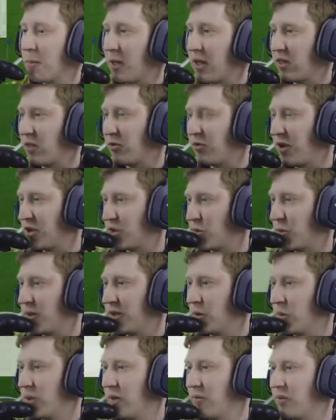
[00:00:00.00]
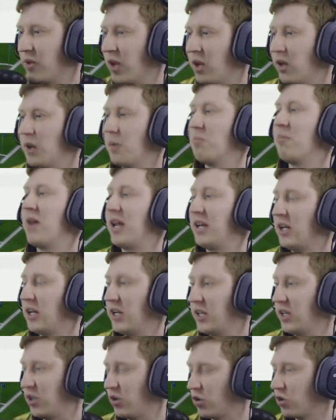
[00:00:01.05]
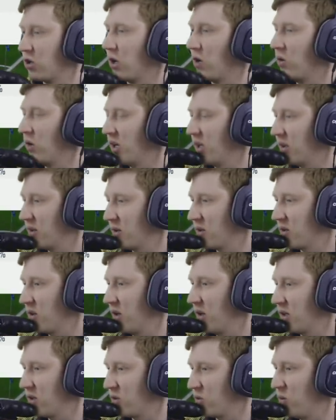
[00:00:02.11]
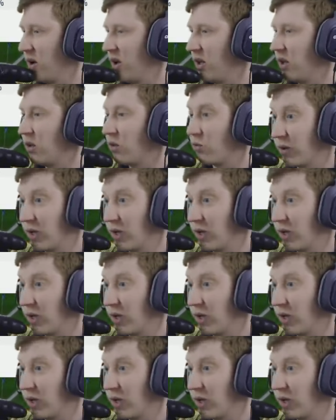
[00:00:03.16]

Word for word: And the first win that we've done manually controlling the side as well.